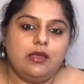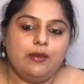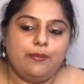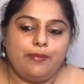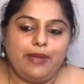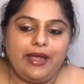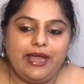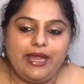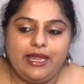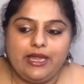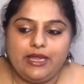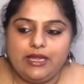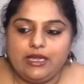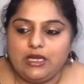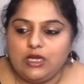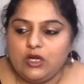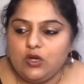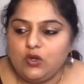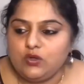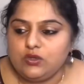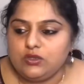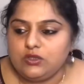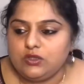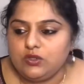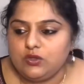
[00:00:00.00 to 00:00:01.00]
by
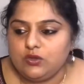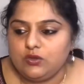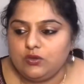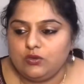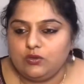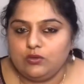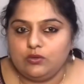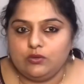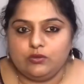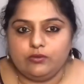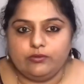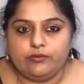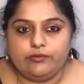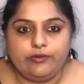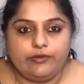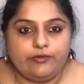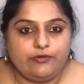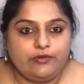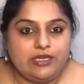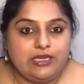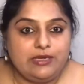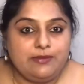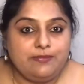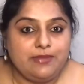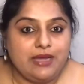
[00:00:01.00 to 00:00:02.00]
close to
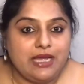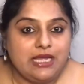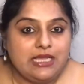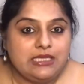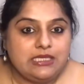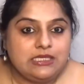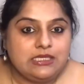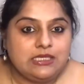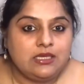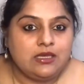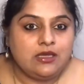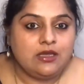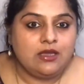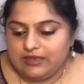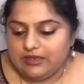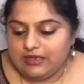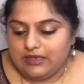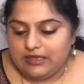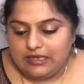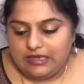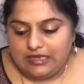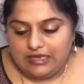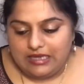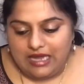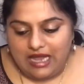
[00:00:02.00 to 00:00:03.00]
15 months,
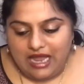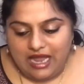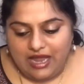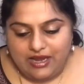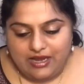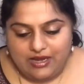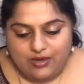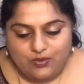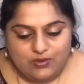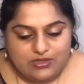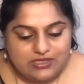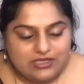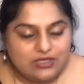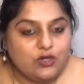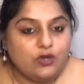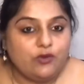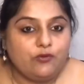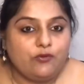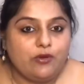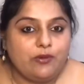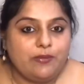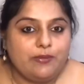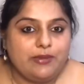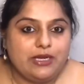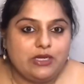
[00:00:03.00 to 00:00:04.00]
it was
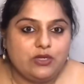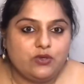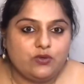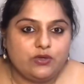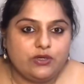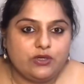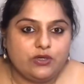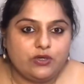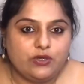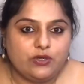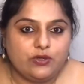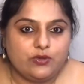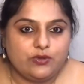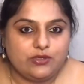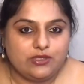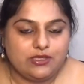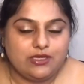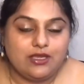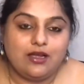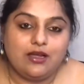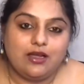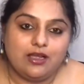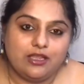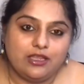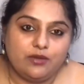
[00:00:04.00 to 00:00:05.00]
good for me to introduce
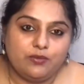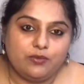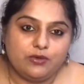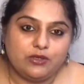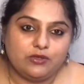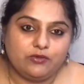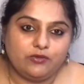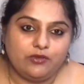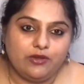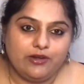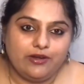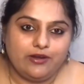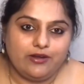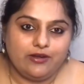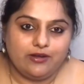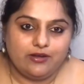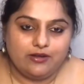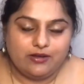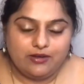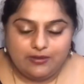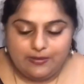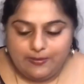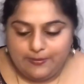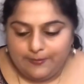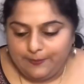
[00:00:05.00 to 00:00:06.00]
the other books for
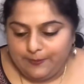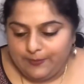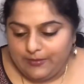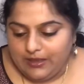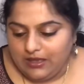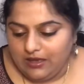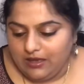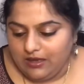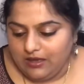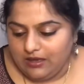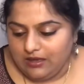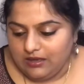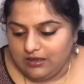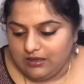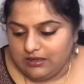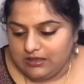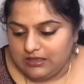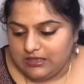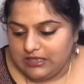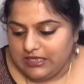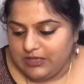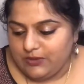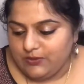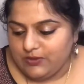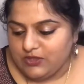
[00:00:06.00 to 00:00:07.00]
her.
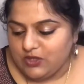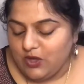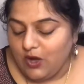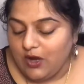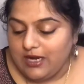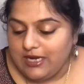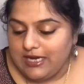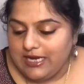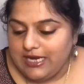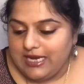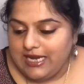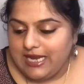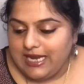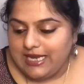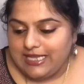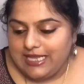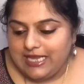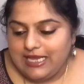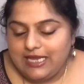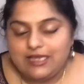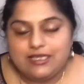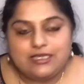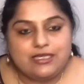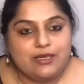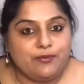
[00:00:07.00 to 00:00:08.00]
It was only, I
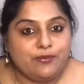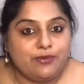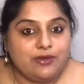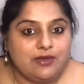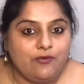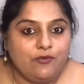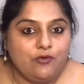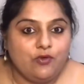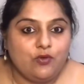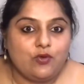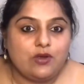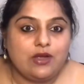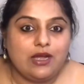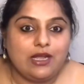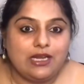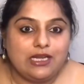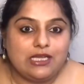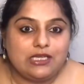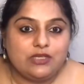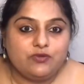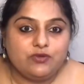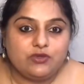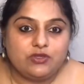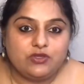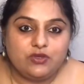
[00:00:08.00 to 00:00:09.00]
think, some few
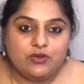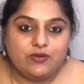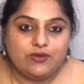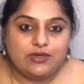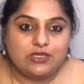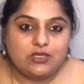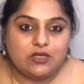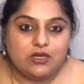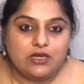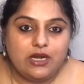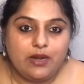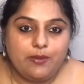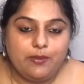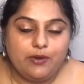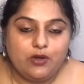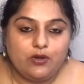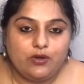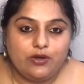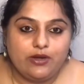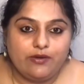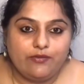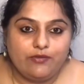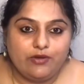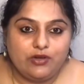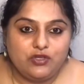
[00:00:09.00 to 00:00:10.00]
colors which she was not able
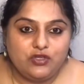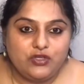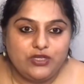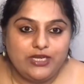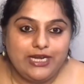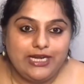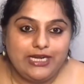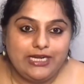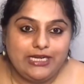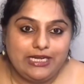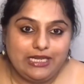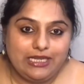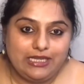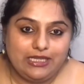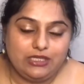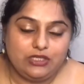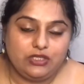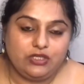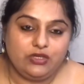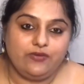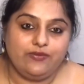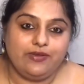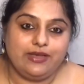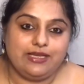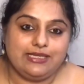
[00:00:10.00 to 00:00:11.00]
to differentiate till
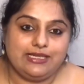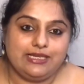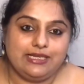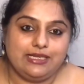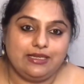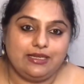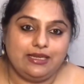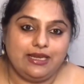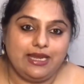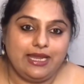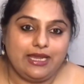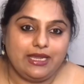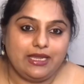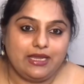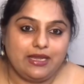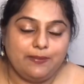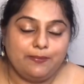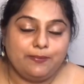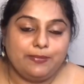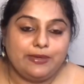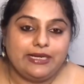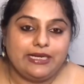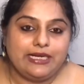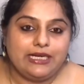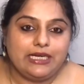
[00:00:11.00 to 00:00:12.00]
she was like
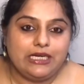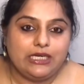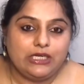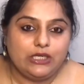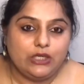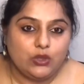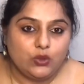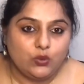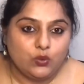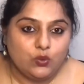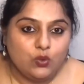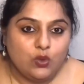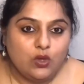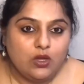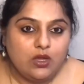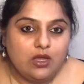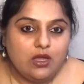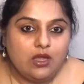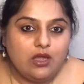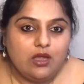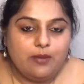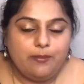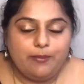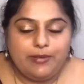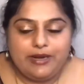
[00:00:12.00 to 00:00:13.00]
completely two,
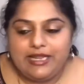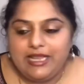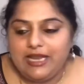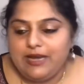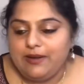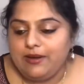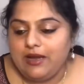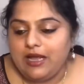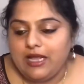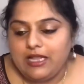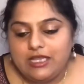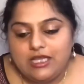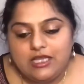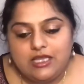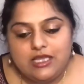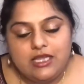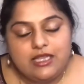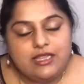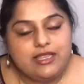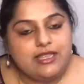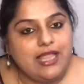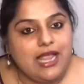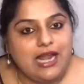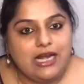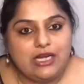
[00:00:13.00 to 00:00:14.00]
but then other
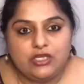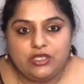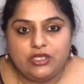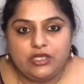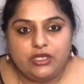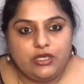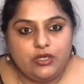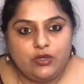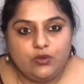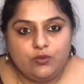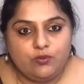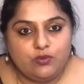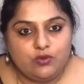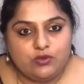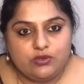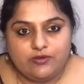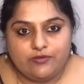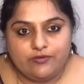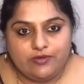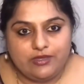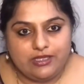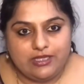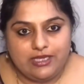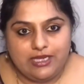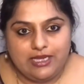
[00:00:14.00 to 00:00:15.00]
than that she knew most
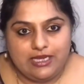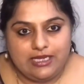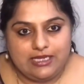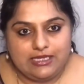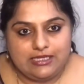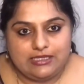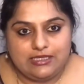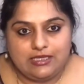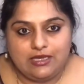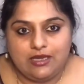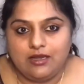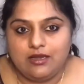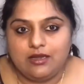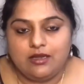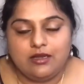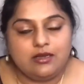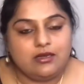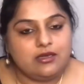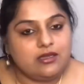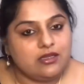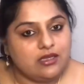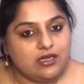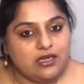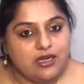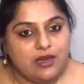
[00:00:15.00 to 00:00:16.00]
of the things,
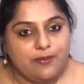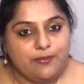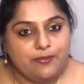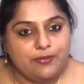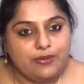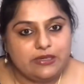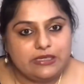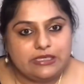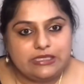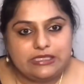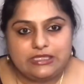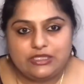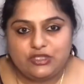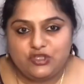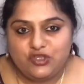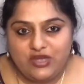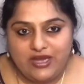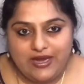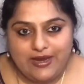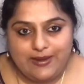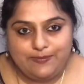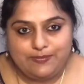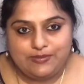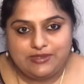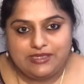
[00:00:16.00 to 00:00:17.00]
the numbers,
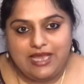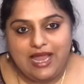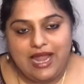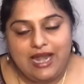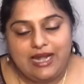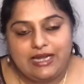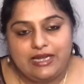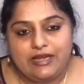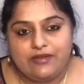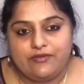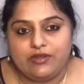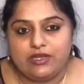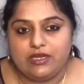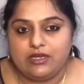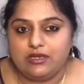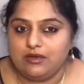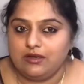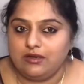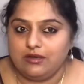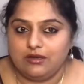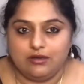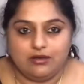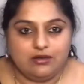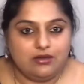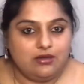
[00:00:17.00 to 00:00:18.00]
shapes and
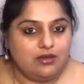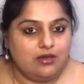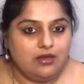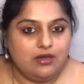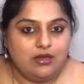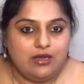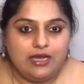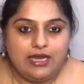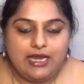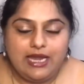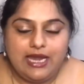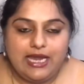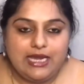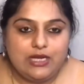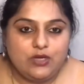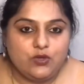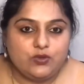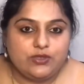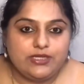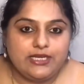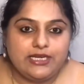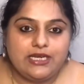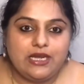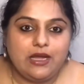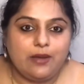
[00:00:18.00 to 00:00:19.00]
even A
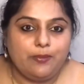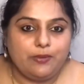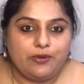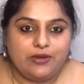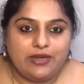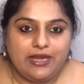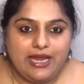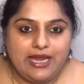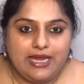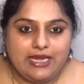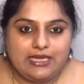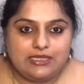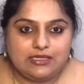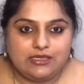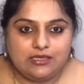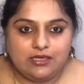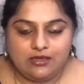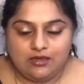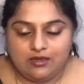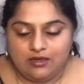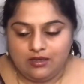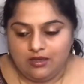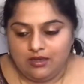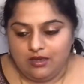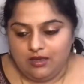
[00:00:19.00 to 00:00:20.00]
to Z uppercase.
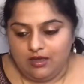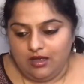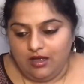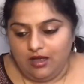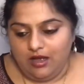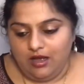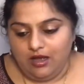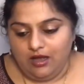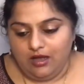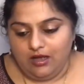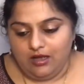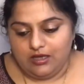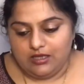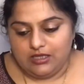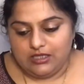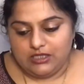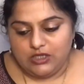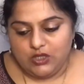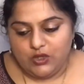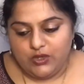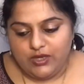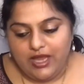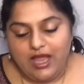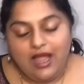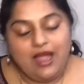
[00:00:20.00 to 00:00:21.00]

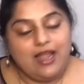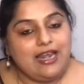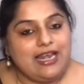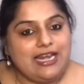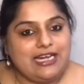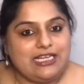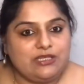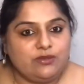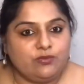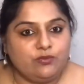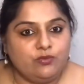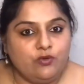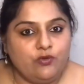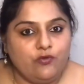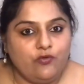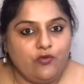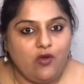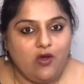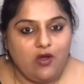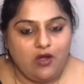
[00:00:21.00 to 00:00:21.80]
So yeah, let's move